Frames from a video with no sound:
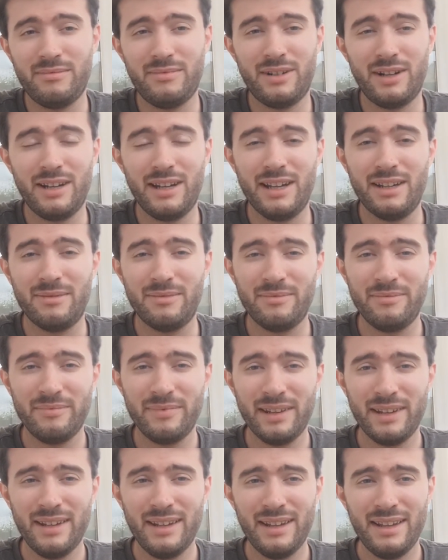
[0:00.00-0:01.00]
right now.
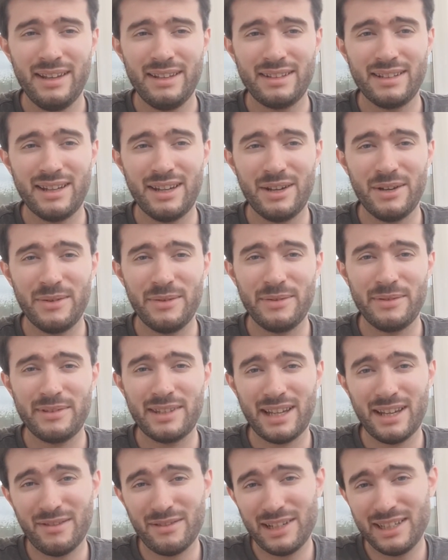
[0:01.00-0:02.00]
So
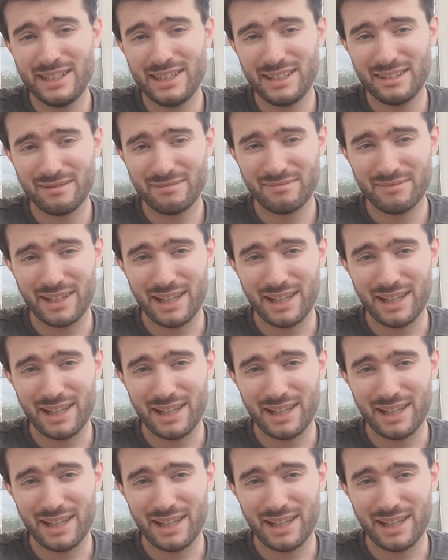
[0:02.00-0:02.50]
thank you for listening.